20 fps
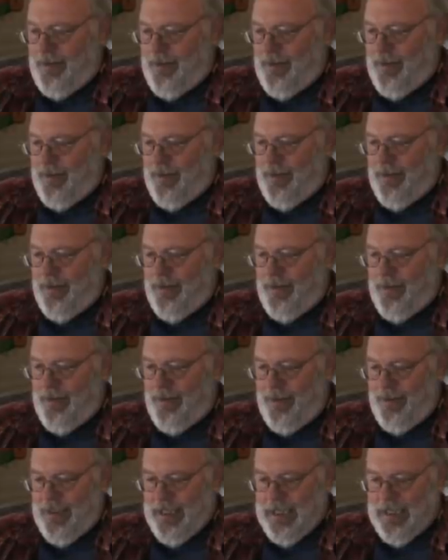
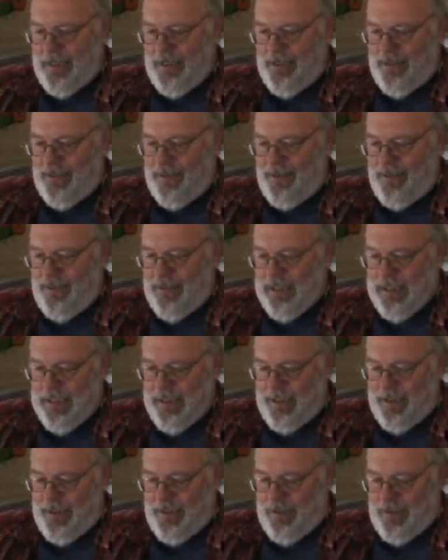
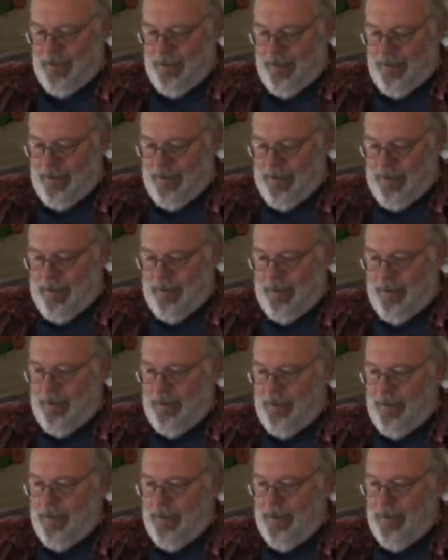
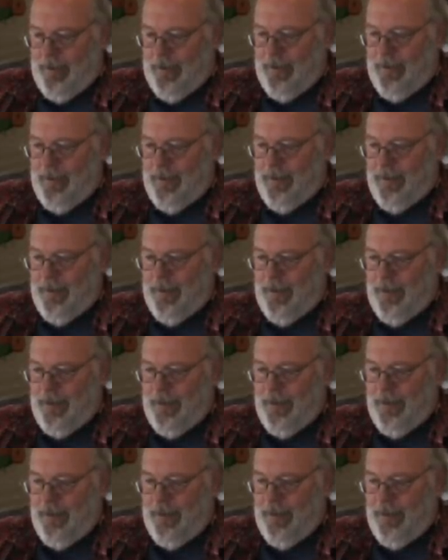
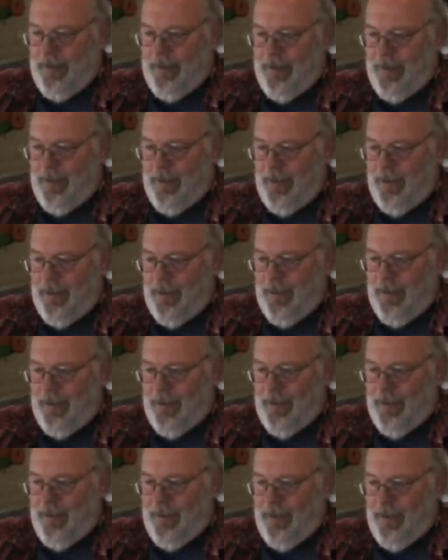
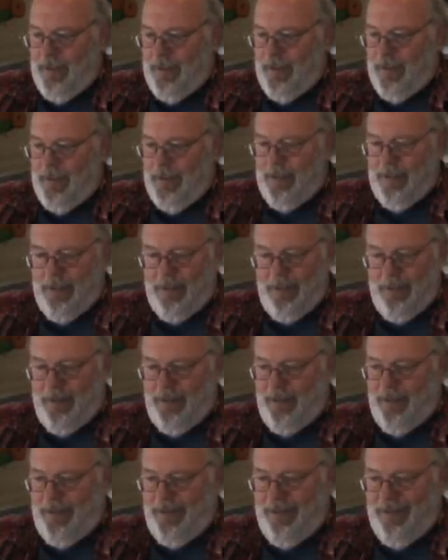
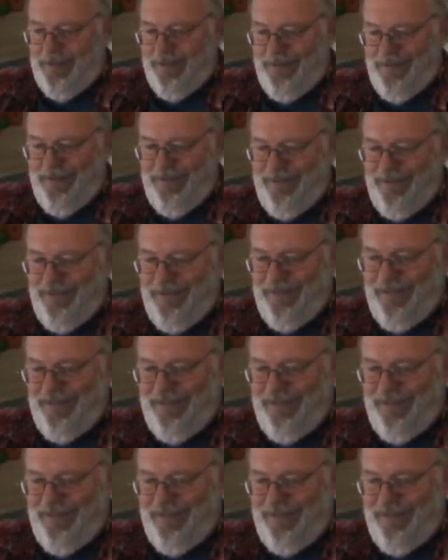(not speaking)